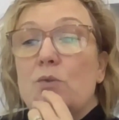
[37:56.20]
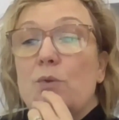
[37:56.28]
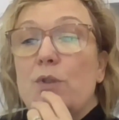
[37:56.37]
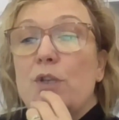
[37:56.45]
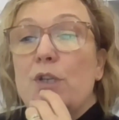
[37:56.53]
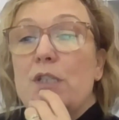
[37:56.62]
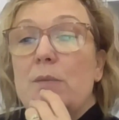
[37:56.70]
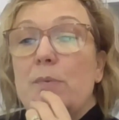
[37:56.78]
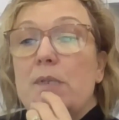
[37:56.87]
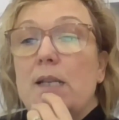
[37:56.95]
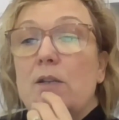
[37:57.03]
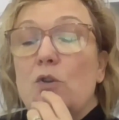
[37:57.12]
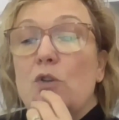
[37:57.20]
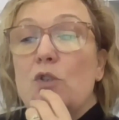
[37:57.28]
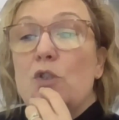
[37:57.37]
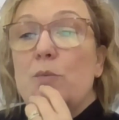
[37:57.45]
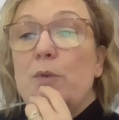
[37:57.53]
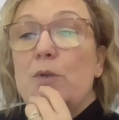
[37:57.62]
or 30%
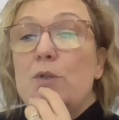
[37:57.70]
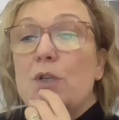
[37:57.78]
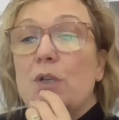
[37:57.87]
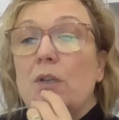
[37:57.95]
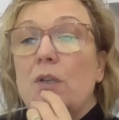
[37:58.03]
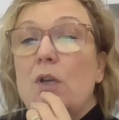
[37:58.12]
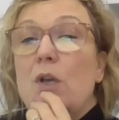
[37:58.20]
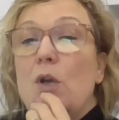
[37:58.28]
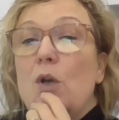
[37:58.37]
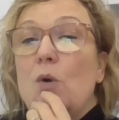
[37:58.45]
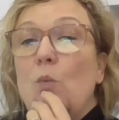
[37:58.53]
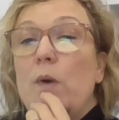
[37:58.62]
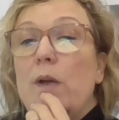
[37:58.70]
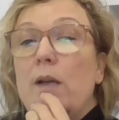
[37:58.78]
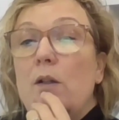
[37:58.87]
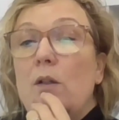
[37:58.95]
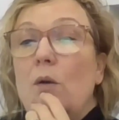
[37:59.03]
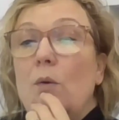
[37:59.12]
contribution.
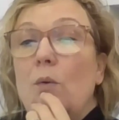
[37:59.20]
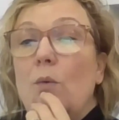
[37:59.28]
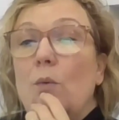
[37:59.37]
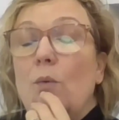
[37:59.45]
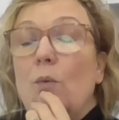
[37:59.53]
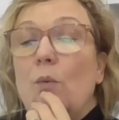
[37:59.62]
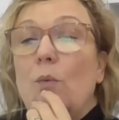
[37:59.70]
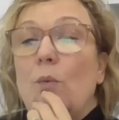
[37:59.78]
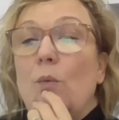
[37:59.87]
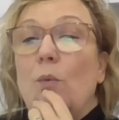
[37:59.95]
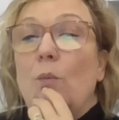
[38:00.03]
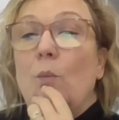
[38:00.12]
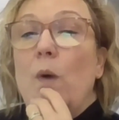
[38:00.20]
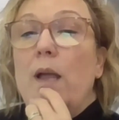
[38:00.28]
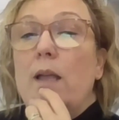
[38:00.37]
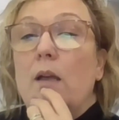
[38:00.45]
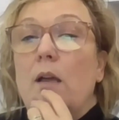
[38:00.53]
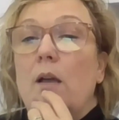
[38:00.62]
Will
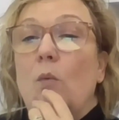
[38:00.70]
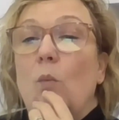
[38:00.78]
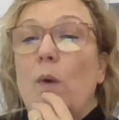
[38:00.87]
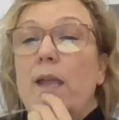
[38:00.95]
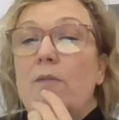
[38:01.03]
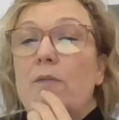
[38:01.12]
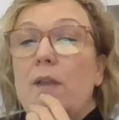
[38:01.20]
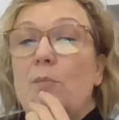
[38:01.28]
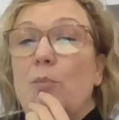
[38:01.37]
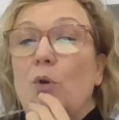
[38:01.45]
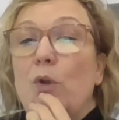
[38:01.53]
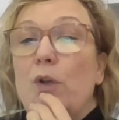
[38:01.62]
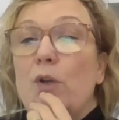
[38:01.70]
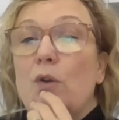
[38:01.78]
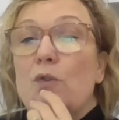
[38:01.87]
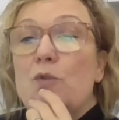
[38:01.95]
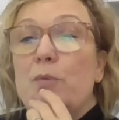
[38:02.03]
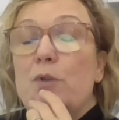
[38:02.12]
WECA waive the employer
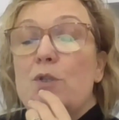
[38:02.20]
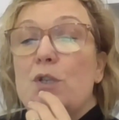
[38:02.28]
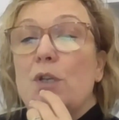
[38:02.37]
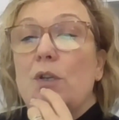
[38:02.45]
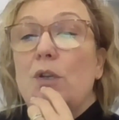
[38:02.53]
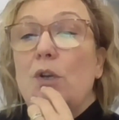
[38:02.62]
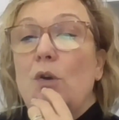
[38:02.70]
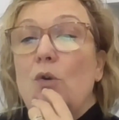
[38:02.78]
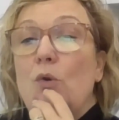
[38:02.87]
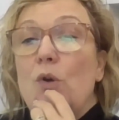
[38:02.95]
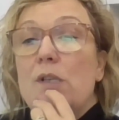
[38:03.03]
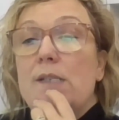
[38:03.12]
contribution or